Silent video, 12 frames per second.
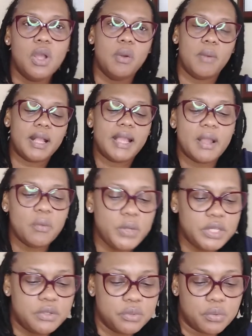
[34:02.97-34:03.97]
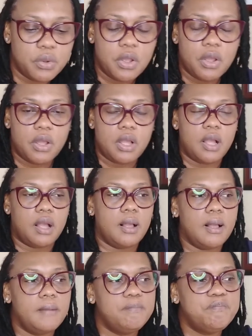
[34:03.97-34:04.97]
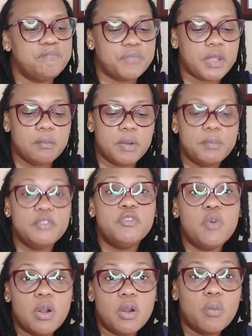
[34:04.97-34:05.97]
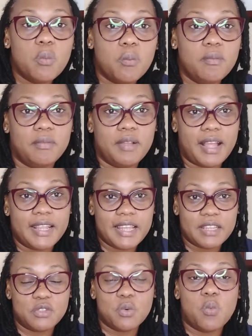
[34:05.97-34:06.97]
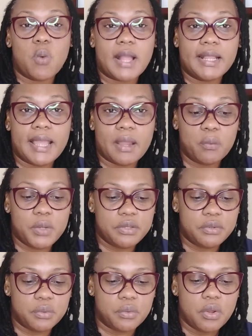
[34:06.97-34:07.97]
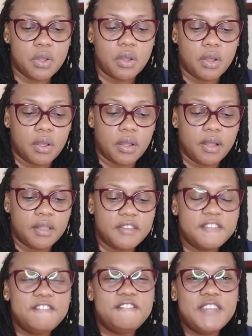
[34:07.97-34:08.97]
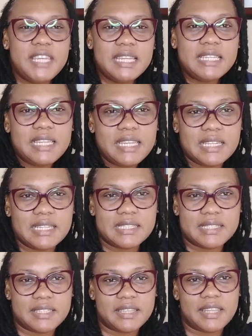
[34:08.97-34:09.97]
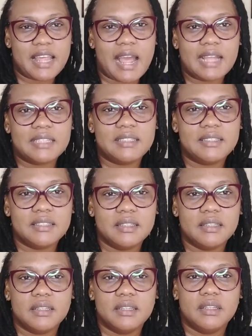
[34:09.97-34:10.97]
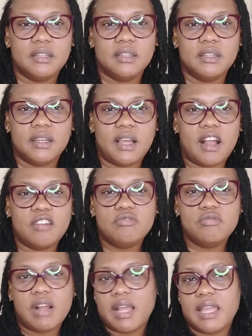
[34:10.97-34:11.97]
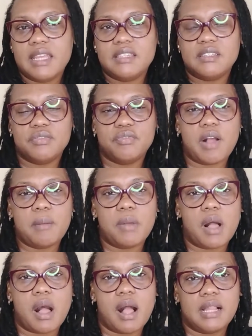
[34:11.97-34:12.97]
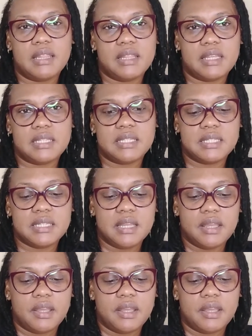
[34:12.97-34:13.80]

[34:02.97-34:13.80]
What can we do? But before I get to what can we do, the feelings that arise from all this.